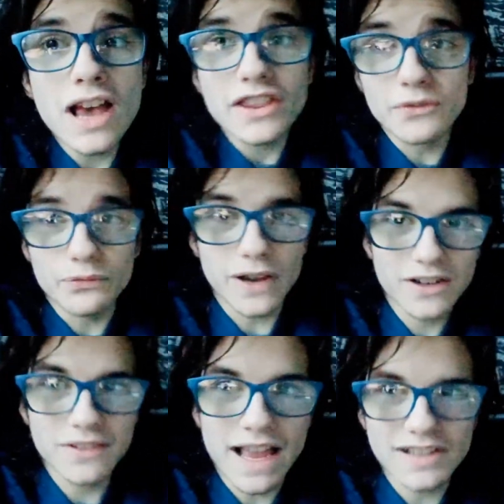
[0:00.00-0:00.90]
the very
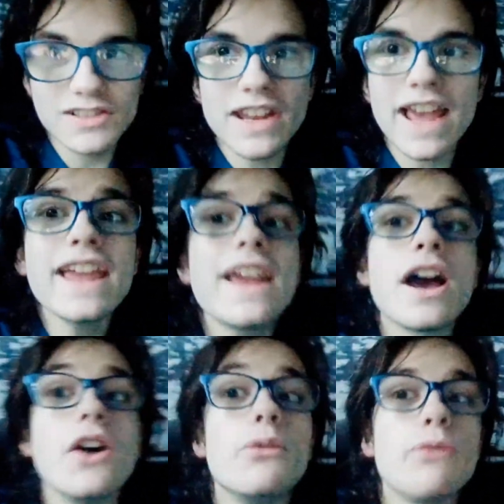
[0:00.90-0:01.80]
last day
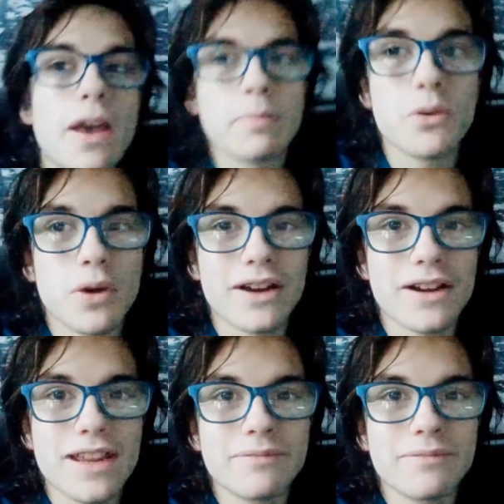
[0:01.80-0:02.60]
of February.